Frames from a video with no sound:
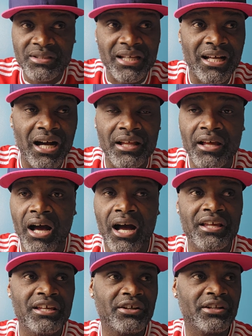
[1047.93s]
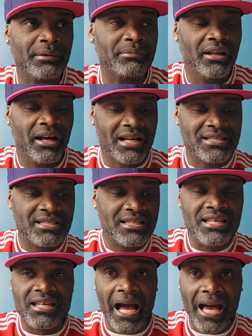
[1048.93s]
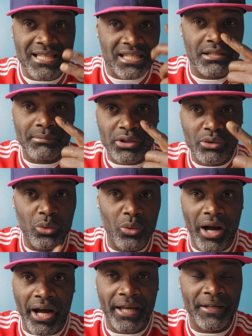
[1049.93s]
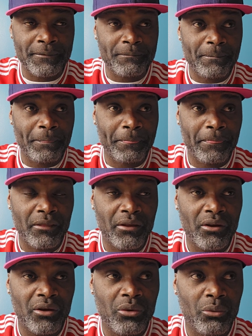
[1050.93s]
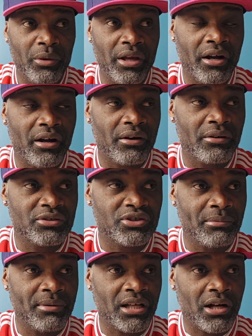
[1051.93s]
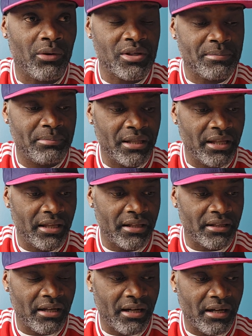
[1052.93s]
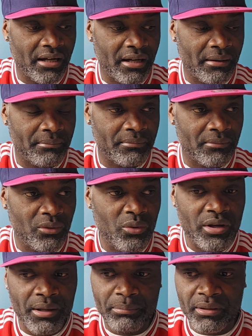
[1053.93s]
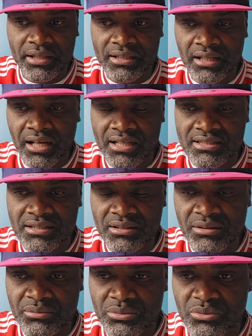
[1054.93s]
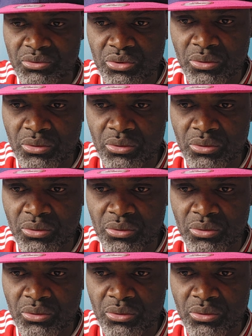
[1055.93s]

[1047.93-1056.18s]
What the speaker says: I see my two eye where Jamaica was playing, who they playing the last, two